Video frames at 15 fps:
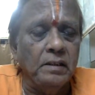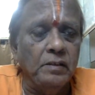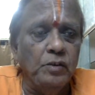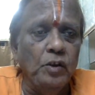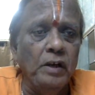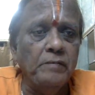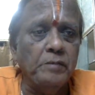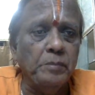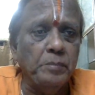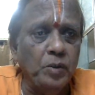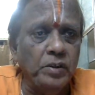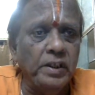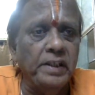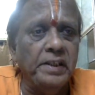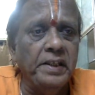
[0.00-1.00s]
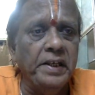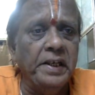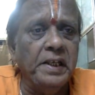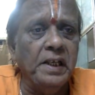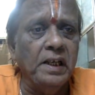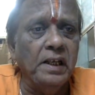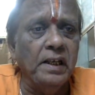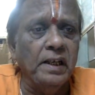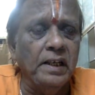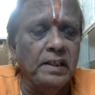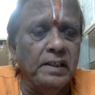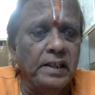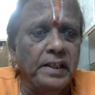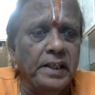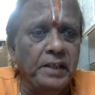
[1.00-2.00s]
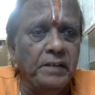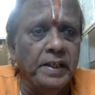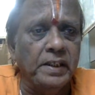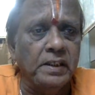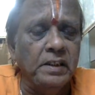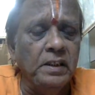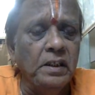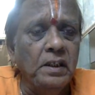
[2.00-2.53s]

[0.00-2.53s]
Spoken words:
You have to put that grey color and then give it.